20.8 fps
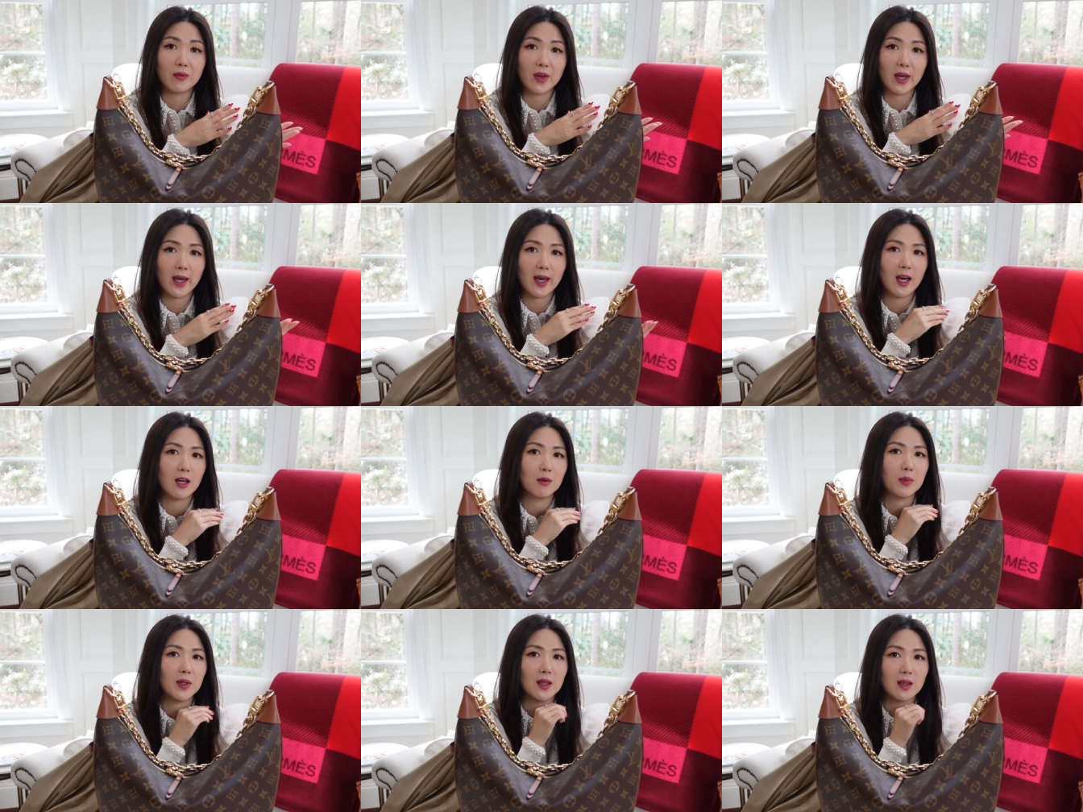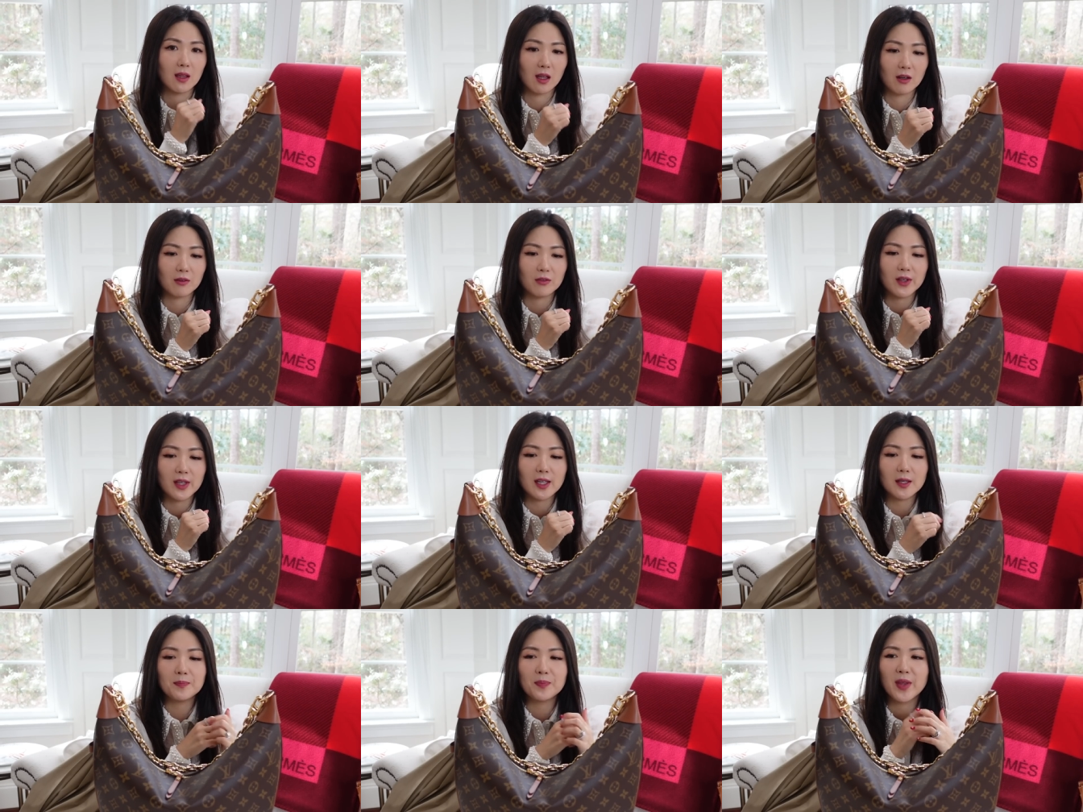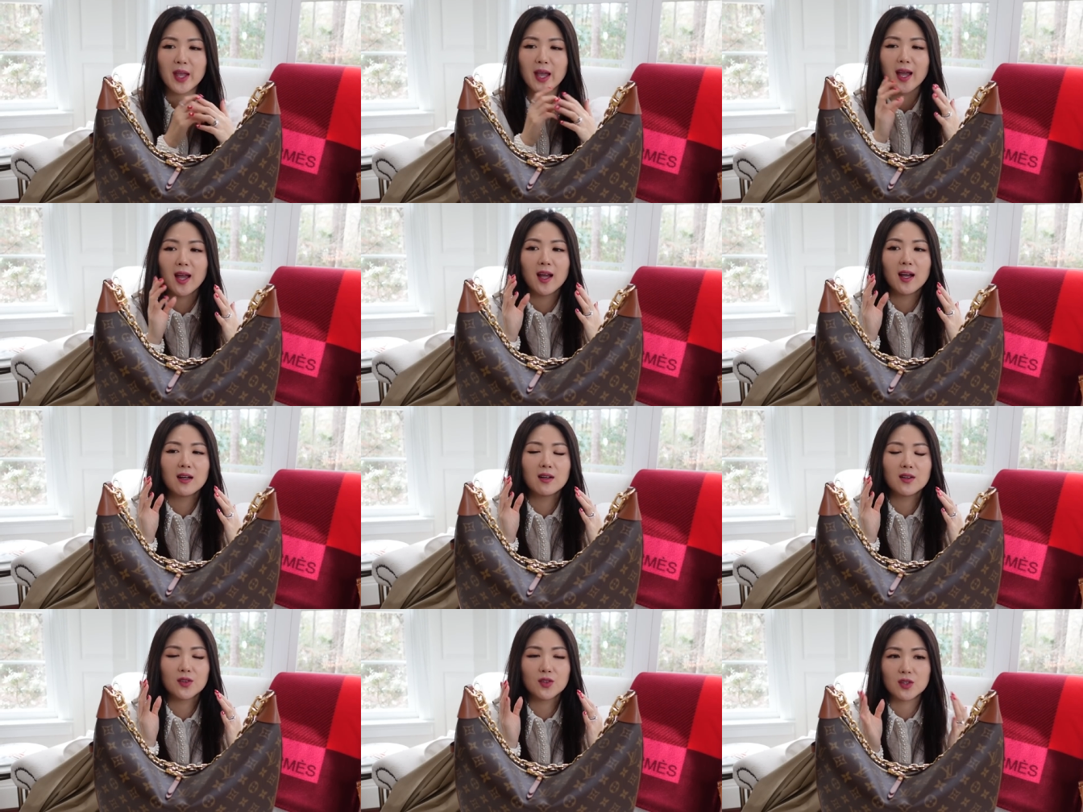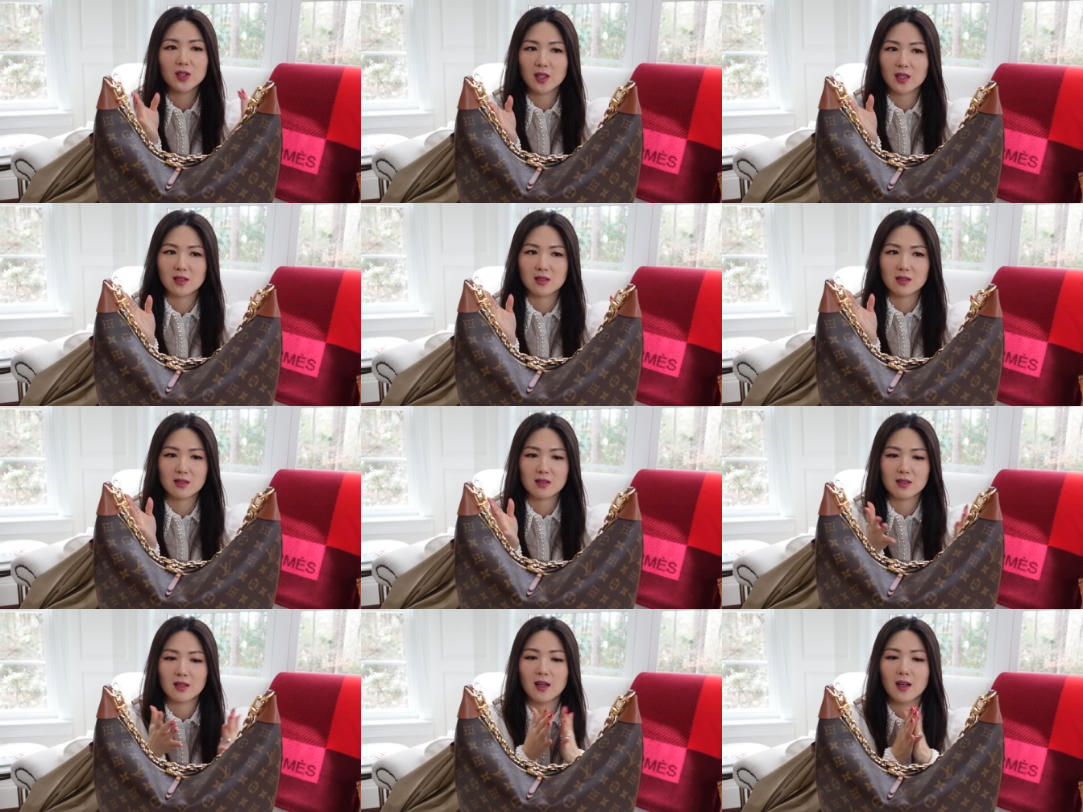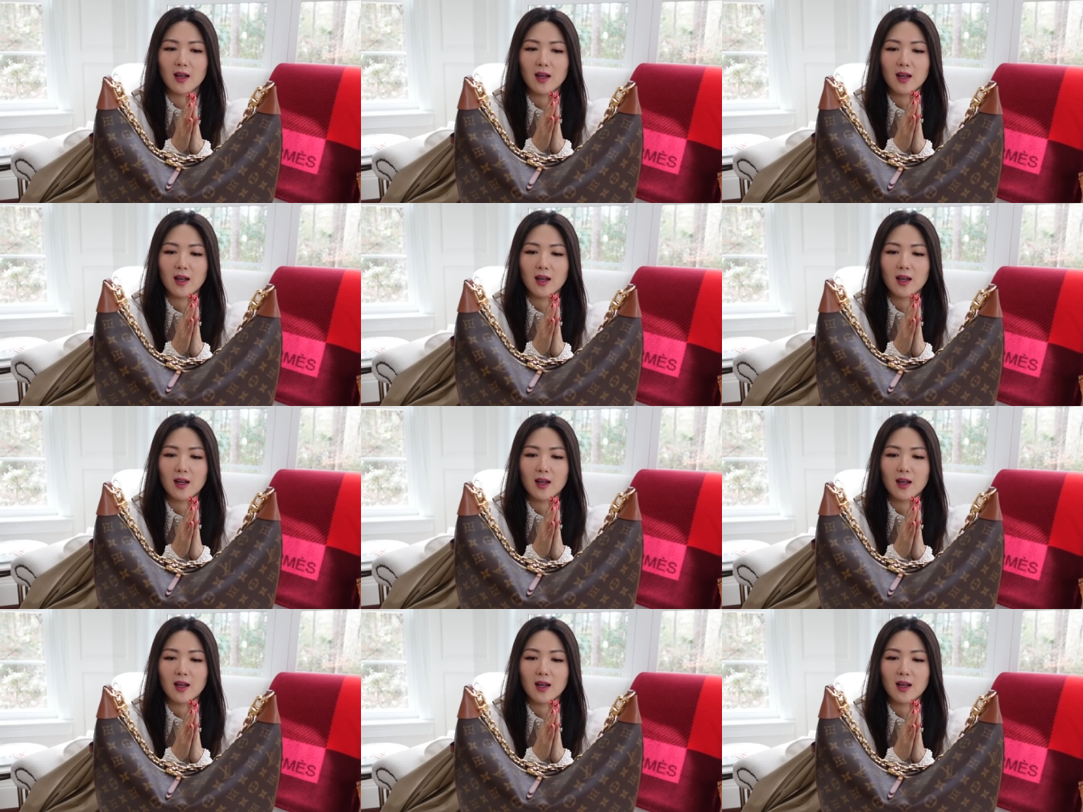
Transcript: I've been loving, but this